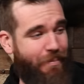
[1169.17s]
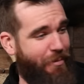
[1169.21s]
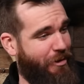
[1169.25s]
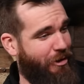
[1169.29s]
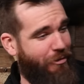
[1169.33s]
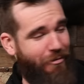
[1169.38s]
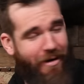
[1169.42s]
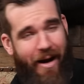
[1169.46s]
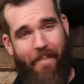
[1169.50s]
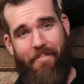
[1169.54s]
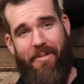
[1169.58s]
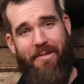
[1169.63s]
up and
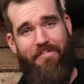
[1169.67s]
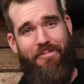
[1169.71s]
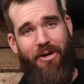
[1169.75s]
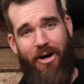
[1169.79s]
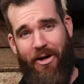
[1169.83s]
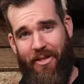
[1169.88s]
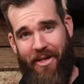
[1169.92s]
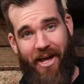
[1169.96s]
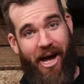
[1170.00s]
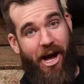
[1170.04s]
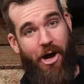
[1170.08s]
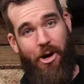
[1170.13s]
grabbed me
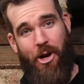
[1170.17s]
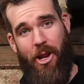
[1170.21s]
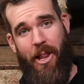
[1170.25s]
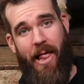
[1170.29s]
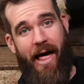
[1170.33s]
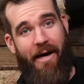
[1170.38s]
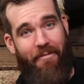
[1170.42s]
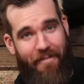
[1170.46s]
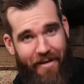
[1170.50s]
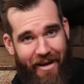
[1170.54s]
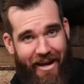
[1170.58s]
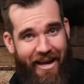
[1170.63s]
by the old
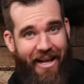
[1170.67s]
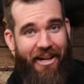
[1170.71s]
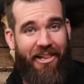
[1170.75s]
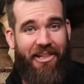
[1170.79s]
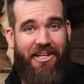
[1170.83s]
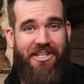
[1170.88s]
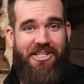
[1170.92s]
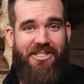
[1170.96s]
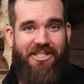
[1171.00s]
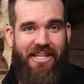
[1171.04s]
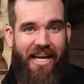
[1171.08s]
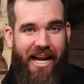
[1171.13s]
love handle and